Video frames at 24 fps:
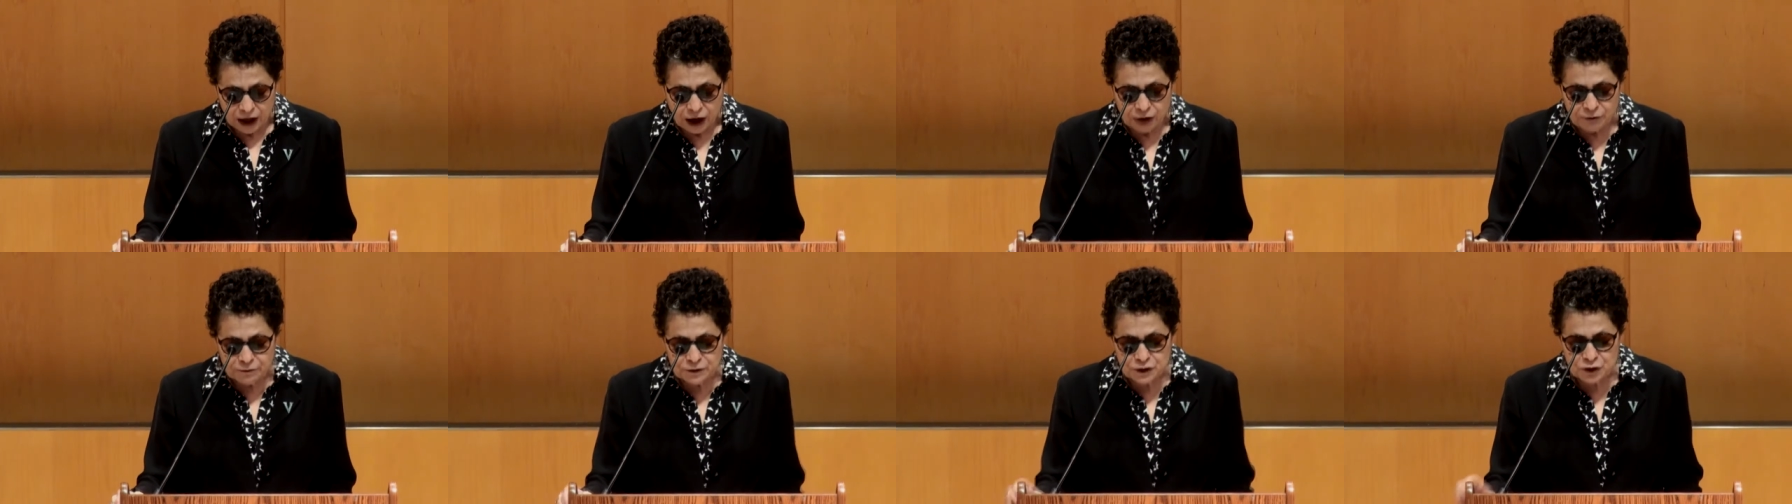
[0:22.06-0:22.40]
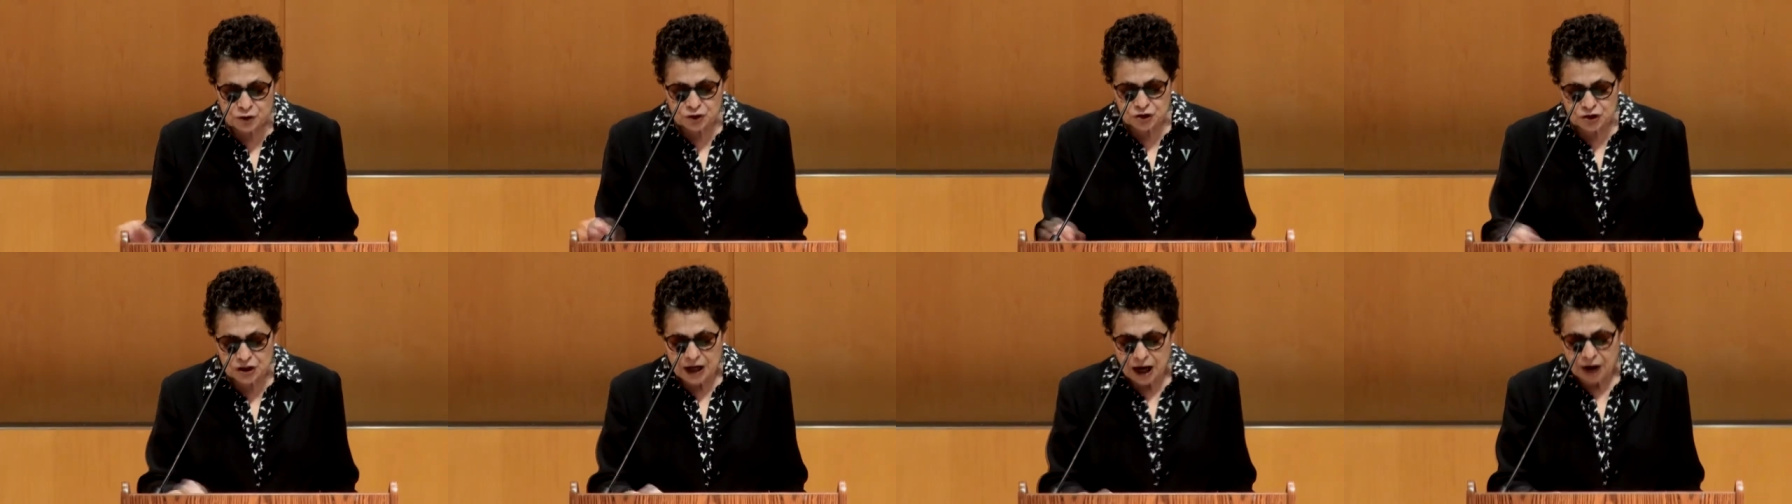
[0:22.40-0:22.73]
A
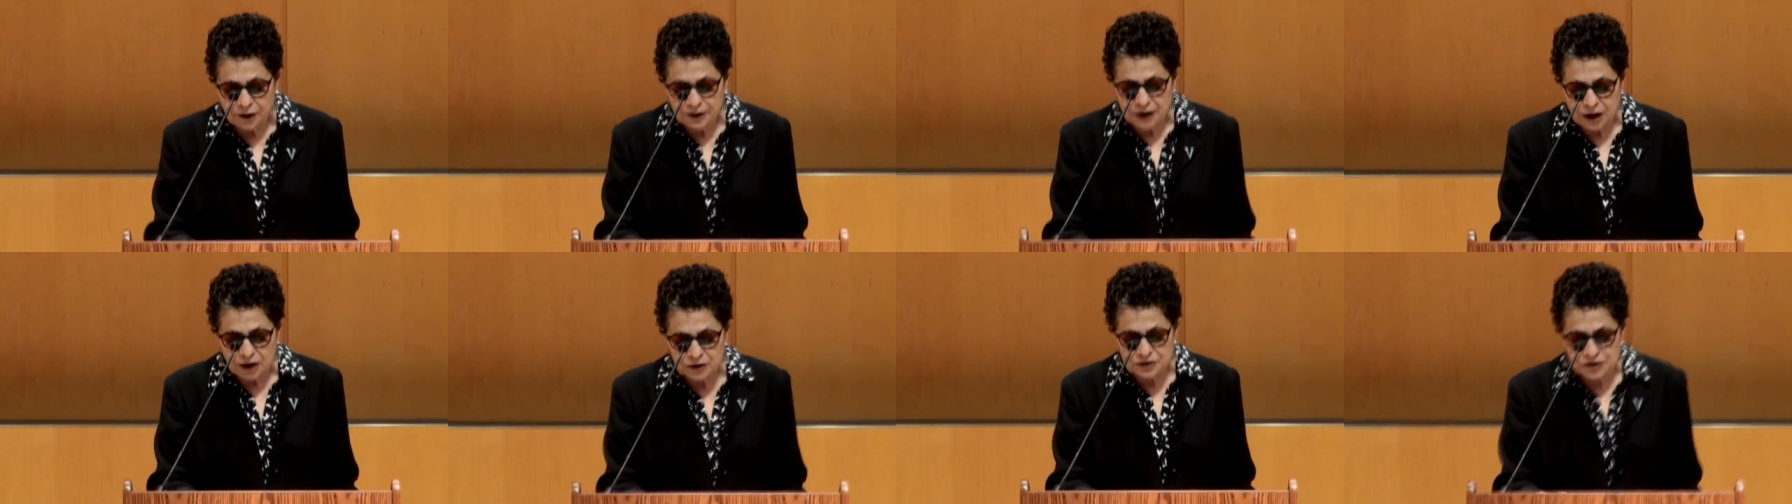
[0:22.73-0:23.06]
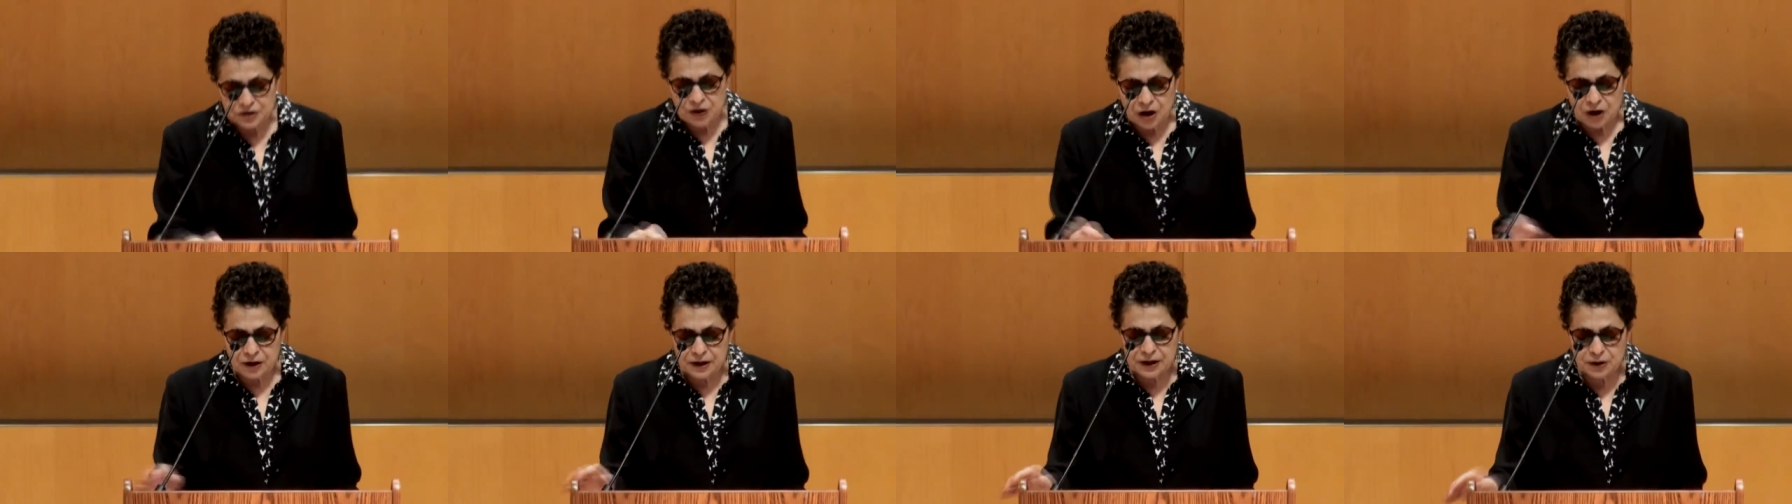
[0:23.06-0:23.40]
few
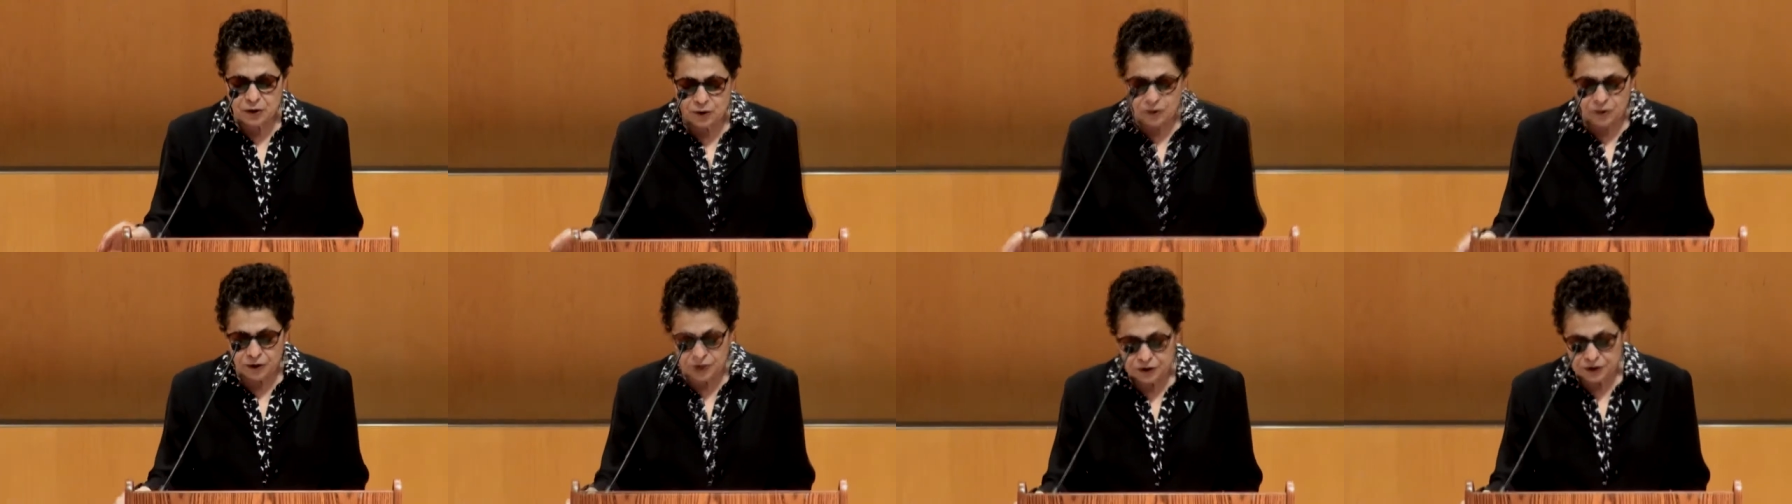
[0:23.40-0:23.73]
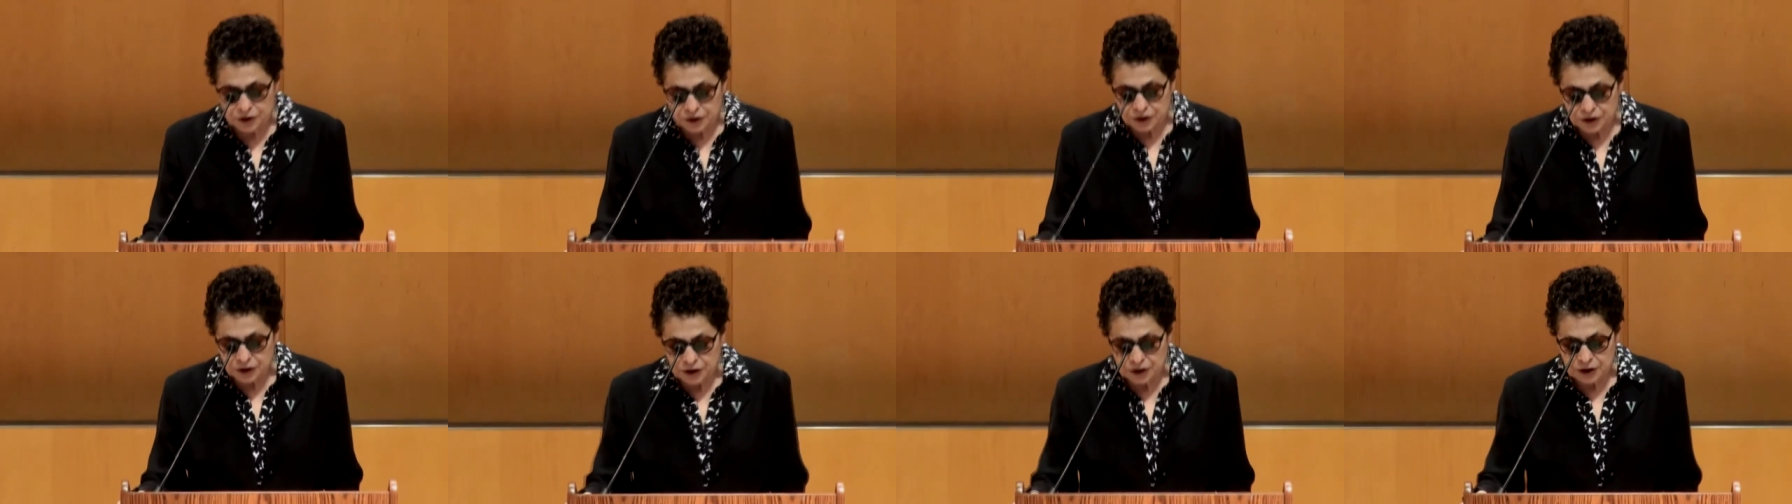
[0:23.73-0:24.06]
shout-outs are in
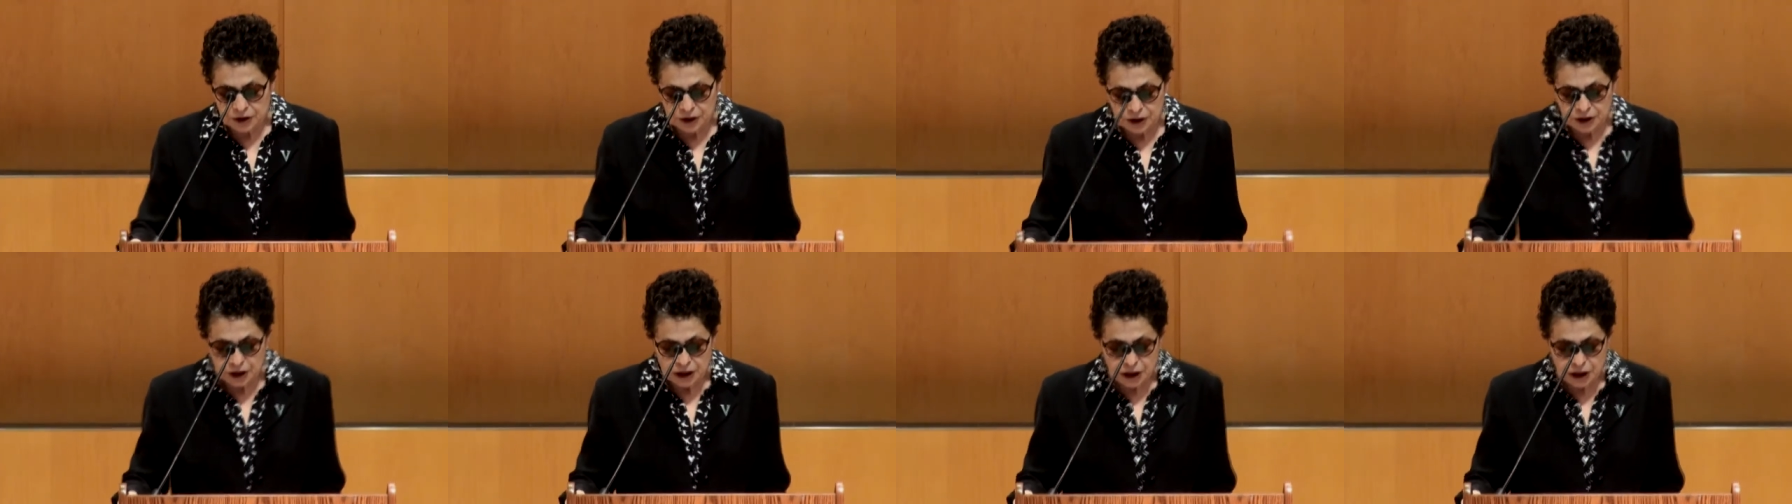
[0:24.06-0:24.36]
order